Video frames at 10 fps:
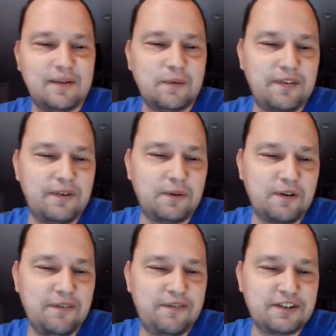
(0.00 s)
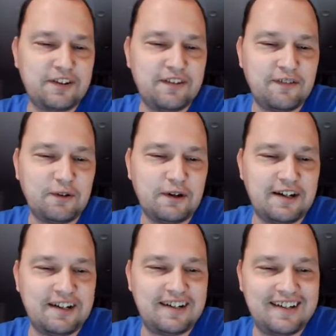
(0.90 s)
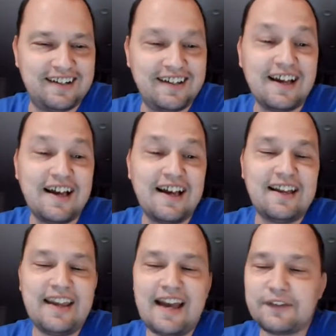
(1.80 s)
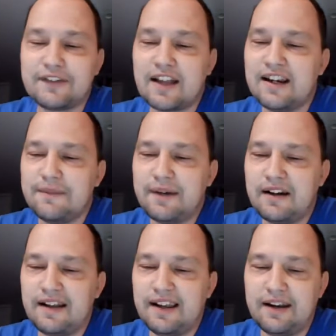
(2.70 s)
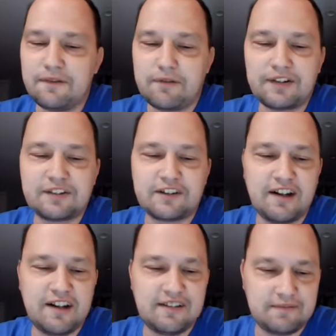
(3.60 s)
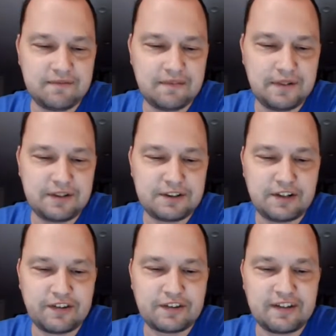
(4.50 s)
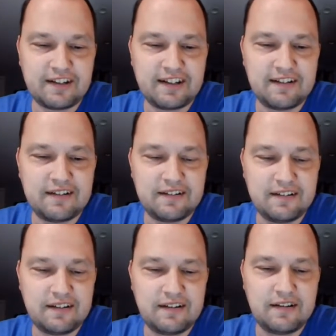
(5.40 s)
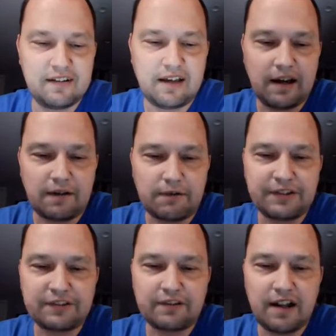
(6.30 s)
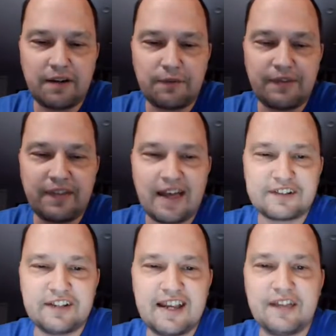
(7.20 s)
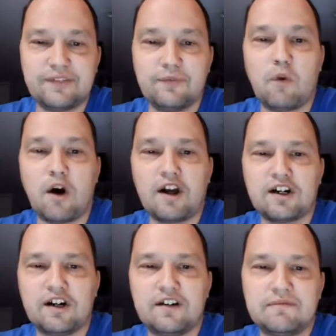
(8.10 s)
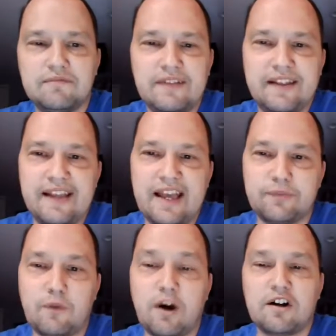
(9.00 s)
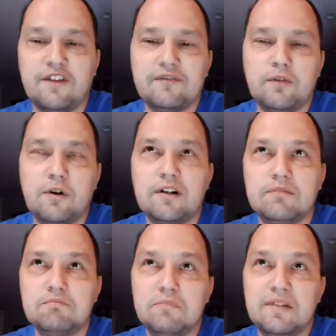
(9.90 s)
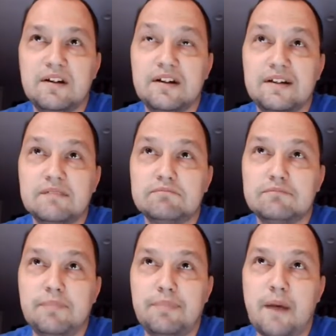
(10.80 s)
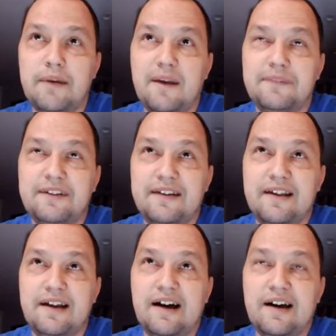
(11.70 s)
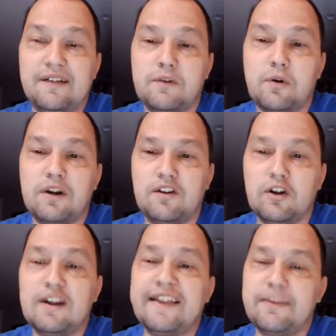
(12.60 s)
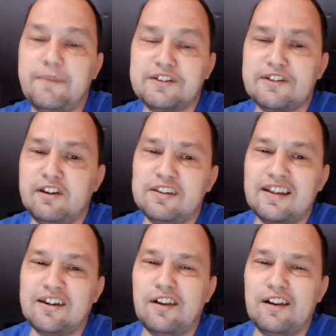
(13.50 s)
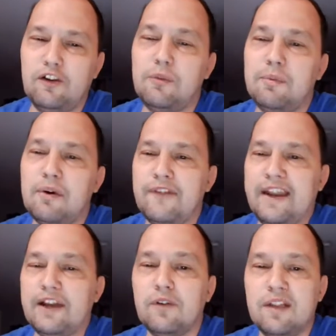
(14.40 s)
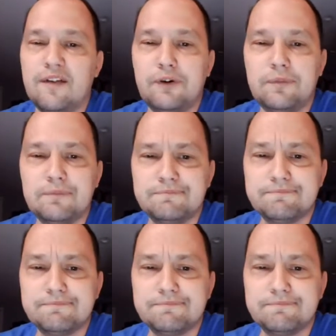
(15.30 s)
What in the world? Fish on the floor? Yeah, I was talking about a restaurant. Let me share the screen again. A restaurant with actually has water on the floor. Probably up to, looking at the picture, it looks like only a little above ankle level.